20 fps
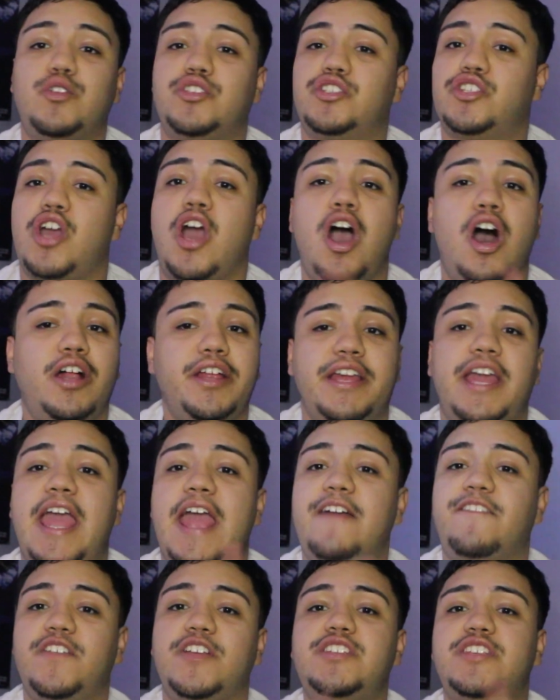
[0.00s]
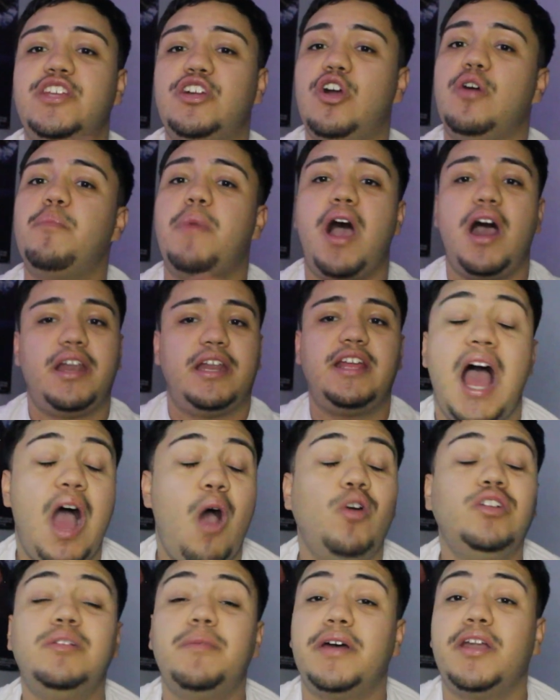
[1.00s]
calling every single body. I
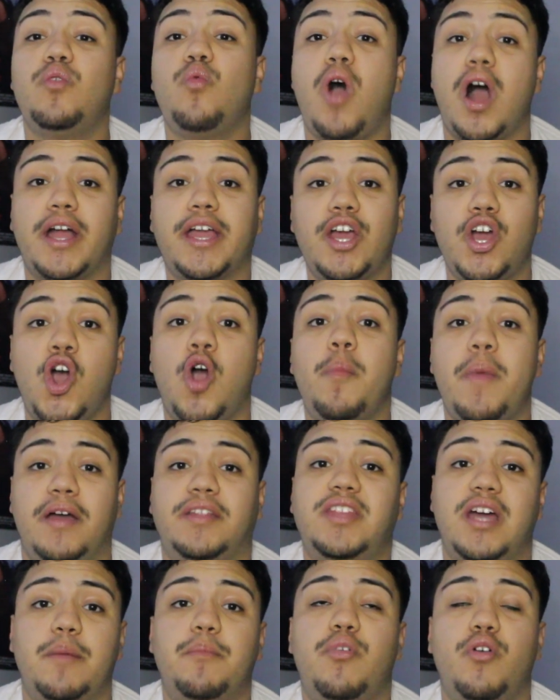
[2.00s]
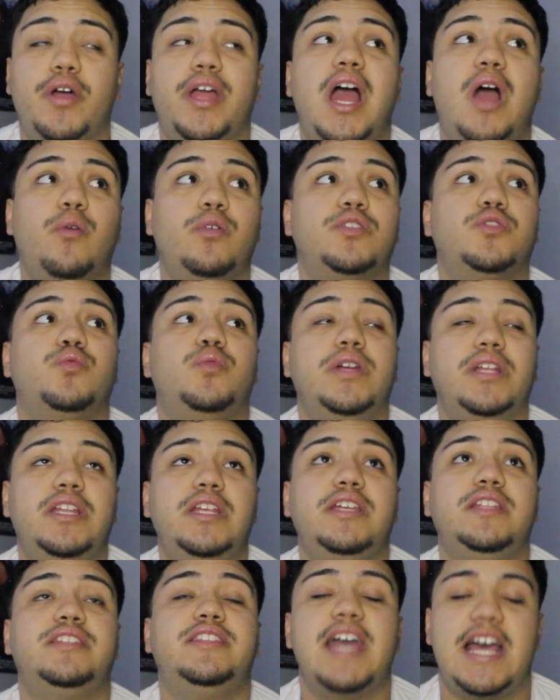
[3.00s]
was about to walk it home at that point. I was
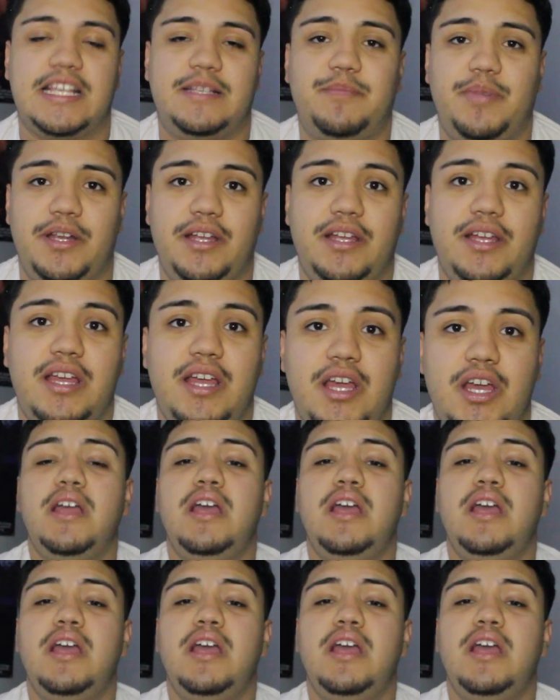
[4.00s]
really desperate.